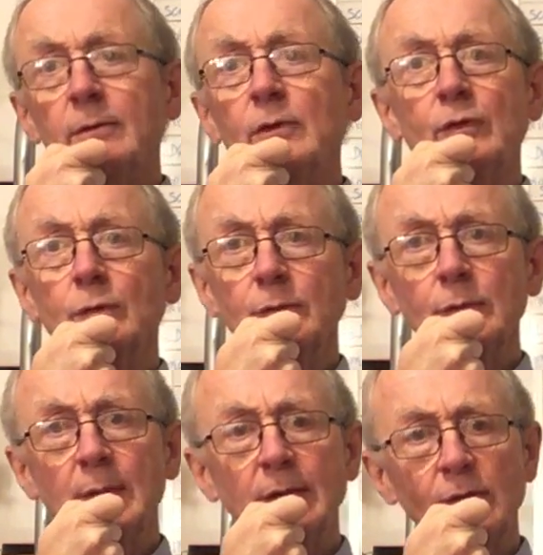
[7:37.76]
as soon as you
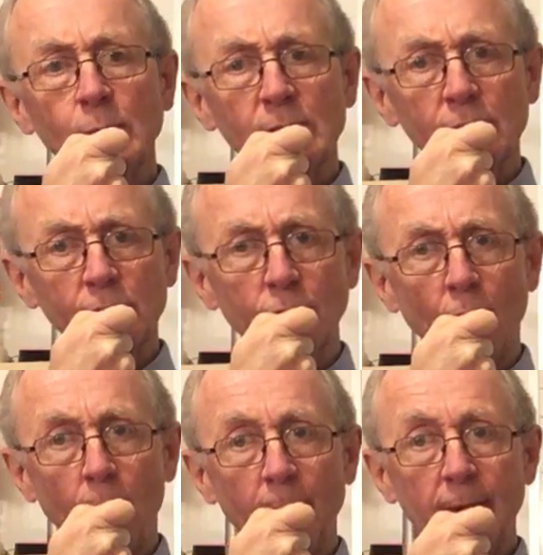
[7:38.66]
hear this whistle,
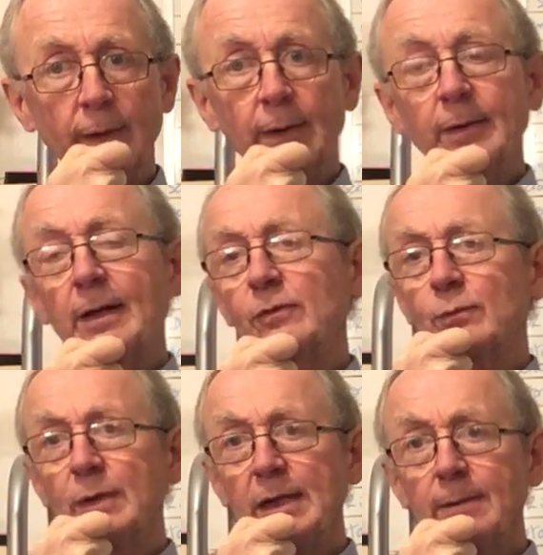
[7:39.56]
stop. That's
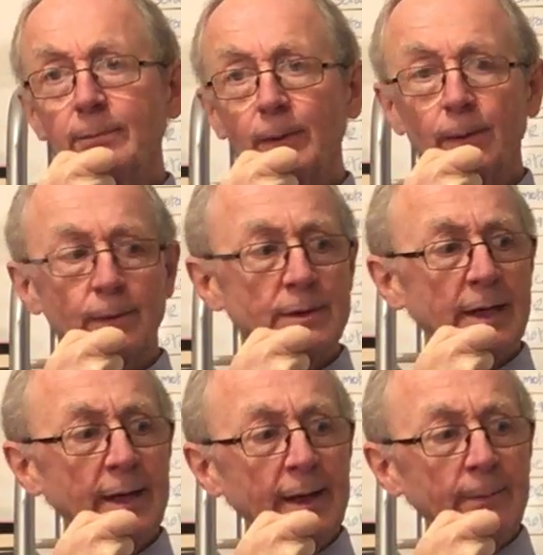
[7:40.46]
really important.
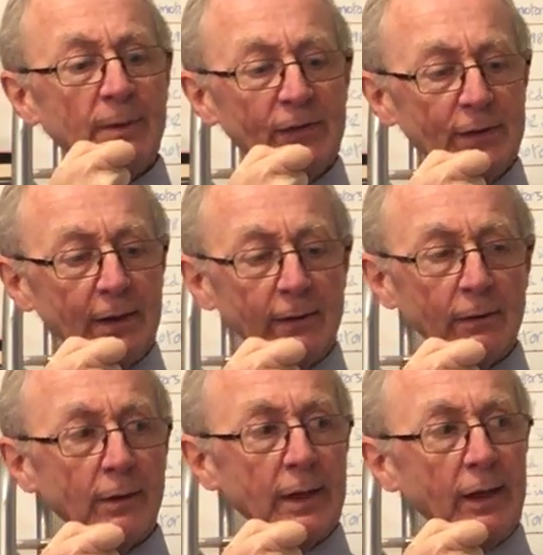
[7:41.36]
Best thing of the
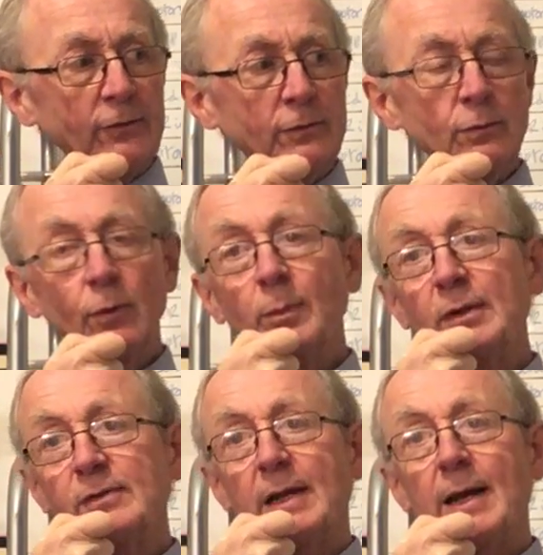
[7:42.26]
lot is
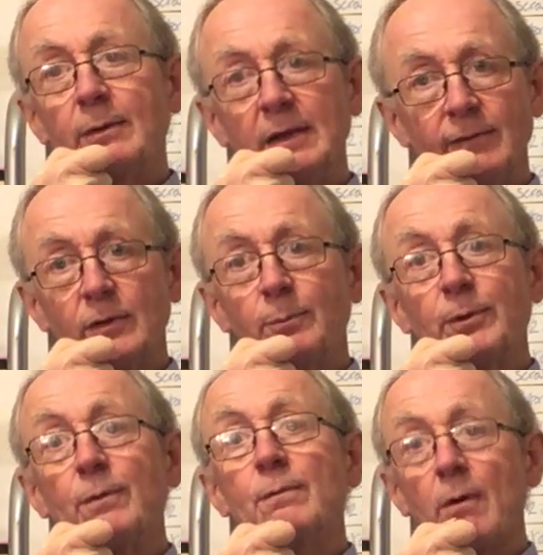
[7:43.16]
nobody's allowed even to put a
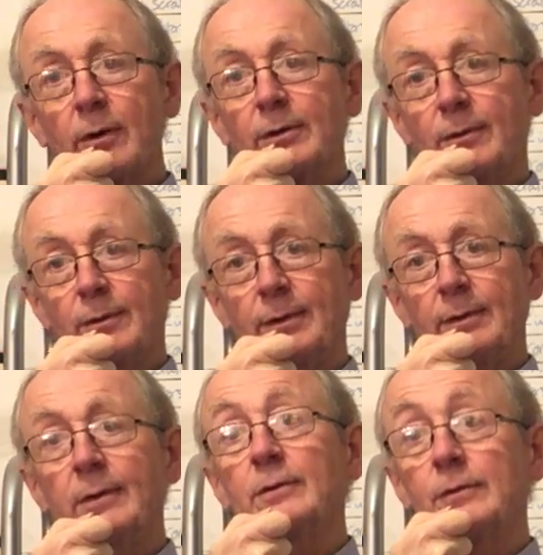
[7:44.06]
rocket on
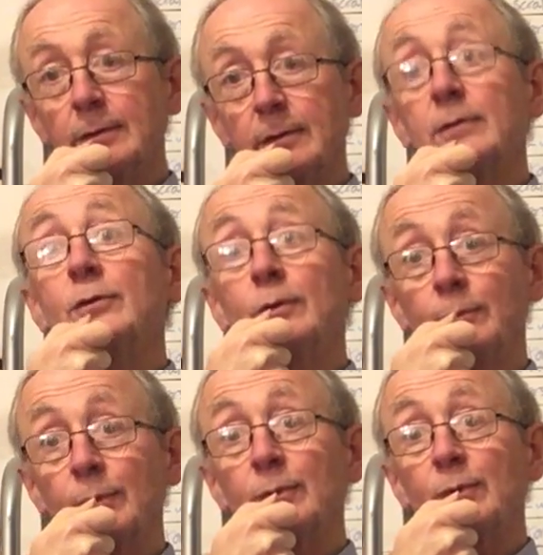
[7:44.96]
until you
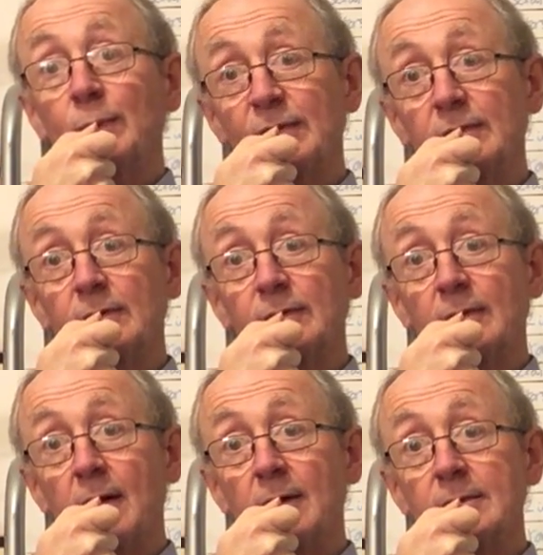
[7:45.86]
blow the whistle to
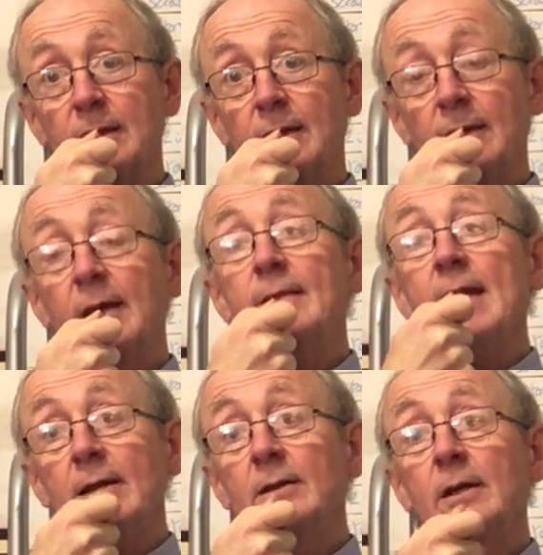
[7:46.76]
start. And
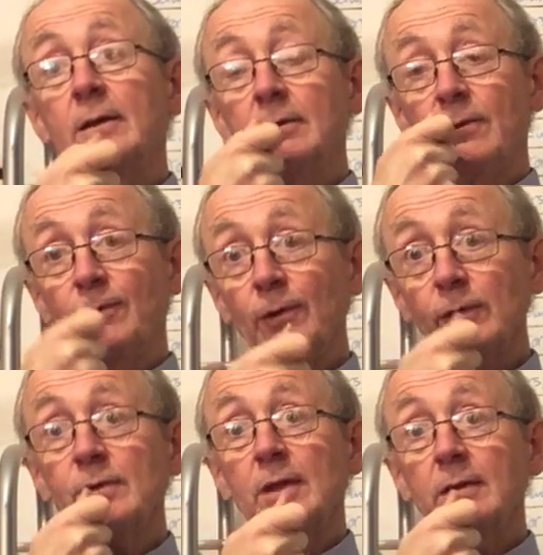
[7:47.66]
then the
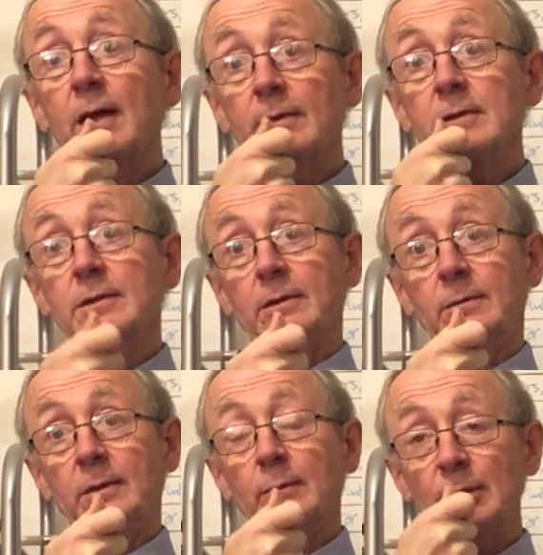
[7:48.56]
first thing that they do
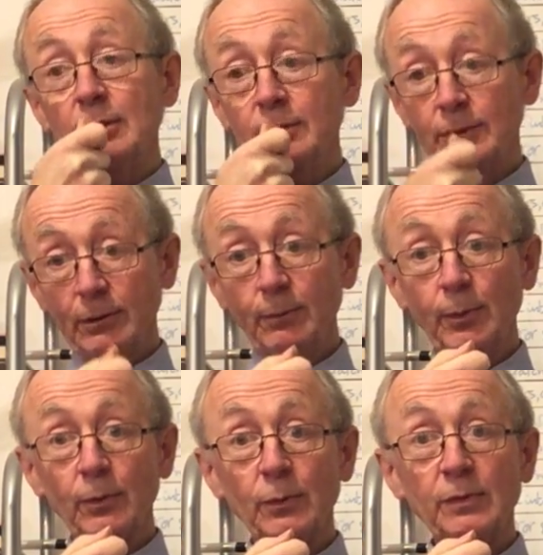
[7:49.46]
when you do
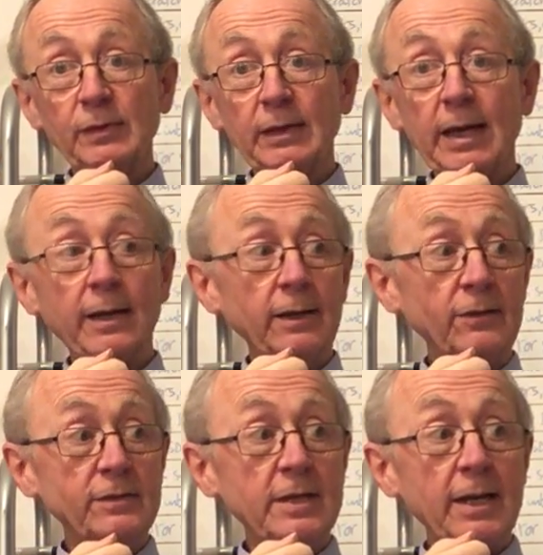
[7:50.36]
blow the whistle again is
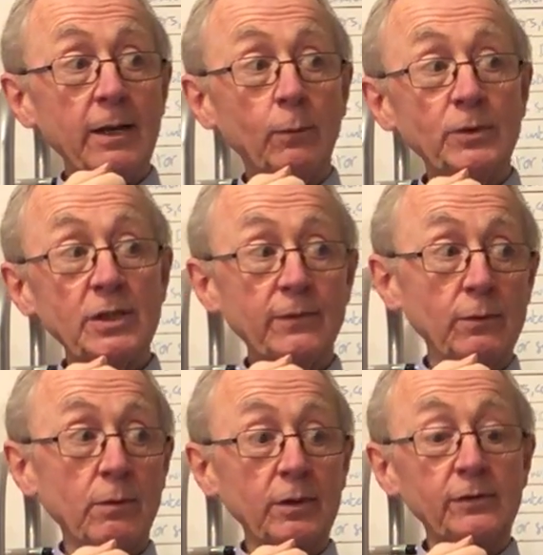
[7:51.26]
take whichever
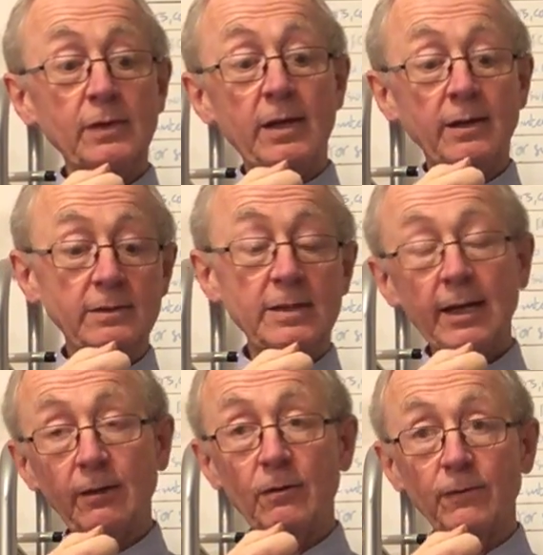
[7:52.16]
rocket's there, take
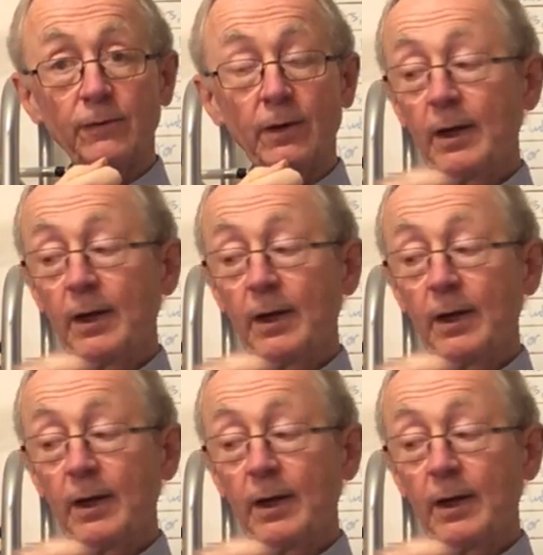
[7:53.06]
it off